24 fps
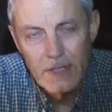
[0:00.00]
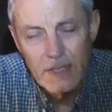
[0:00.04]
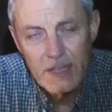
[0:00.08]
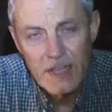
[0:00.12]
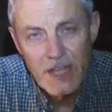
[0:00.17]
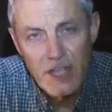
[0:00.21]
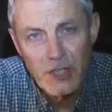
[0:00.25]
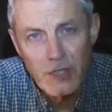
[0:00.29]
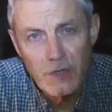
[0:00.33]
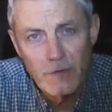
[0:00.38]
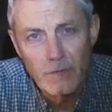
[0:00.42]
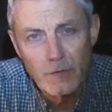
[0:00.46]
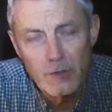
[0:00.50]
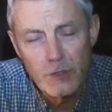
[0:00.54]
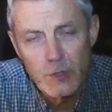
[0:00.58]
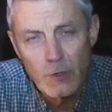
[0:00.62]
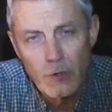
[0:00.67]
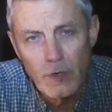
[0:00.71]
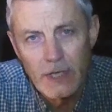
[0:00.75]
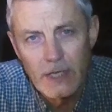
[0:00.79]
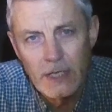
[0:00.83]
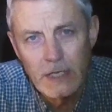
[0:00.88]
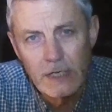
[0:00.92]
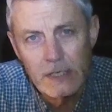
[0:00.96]
Thank you for
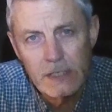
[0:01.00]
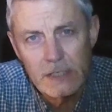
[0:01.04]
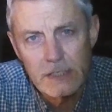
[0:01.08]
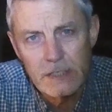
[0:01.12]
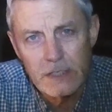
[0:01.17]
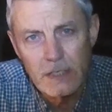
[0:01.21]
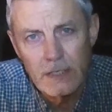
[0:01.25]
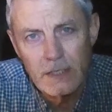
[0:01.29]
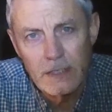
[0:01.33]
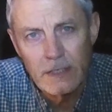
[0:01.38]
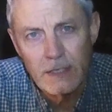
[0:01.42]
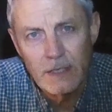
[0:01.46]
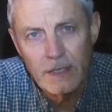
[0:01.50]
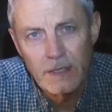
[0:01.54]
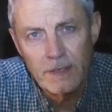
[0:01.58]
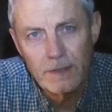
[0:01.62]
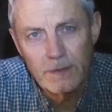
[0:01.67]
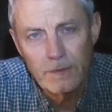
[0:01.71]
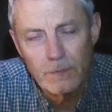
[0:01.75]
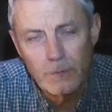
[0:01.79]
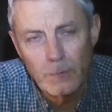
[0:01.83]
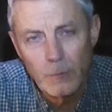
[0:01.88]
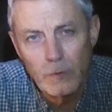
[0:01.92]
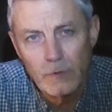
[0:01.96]
joining us, and
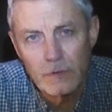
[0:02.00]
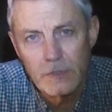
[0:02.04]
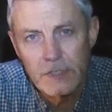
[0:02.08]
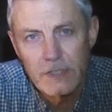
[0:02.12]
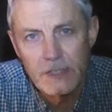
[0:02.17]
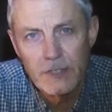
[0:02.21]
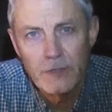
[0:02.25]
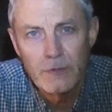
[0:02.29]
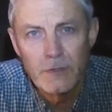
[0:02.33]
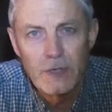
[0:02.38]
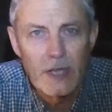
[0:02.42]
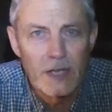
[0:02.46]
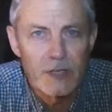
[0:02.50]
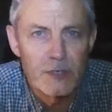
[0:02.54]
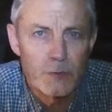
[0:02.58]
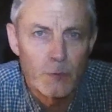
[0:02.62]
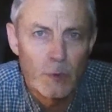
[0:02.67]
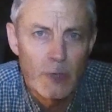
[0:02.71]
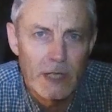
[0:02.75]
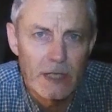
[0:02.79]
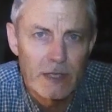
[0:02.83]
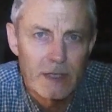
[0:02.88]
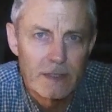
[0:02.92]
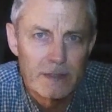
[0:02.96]
we'll see you next
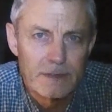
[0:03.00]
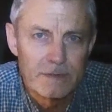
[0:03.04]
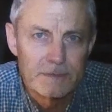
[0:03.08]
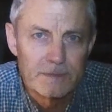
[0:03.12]
week.